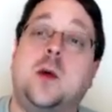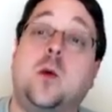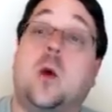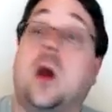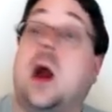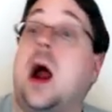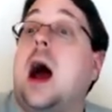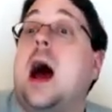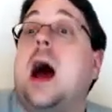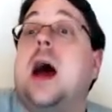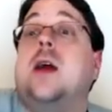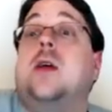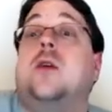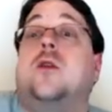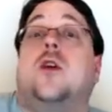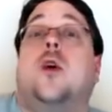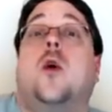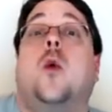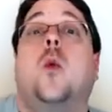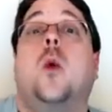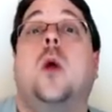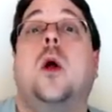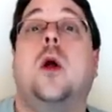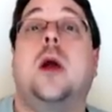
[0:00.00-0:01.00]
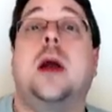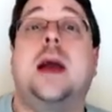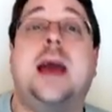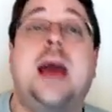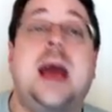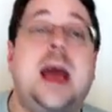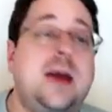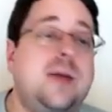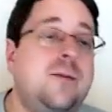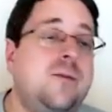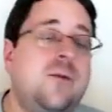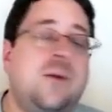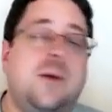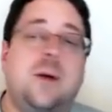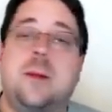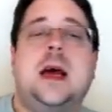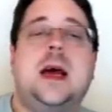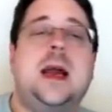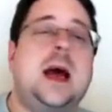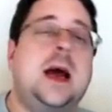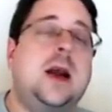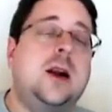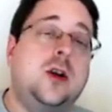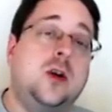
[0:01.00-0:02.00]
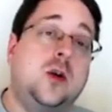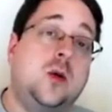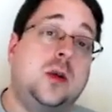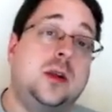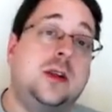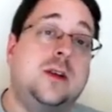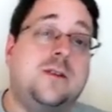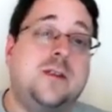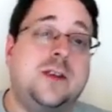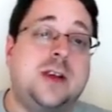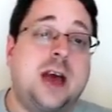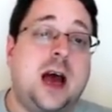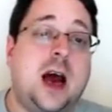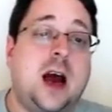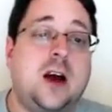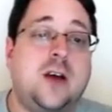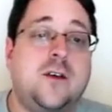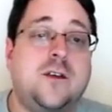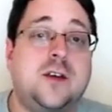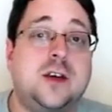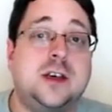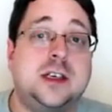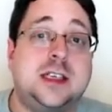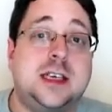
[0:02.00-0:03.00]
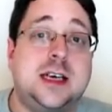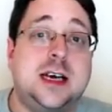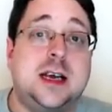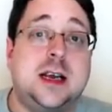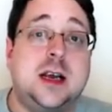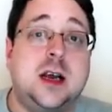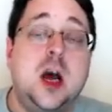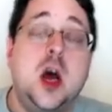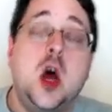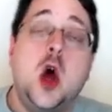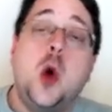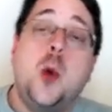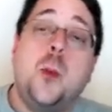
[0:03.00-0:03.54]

where I don't know where it came from and I don't know what the photographer did.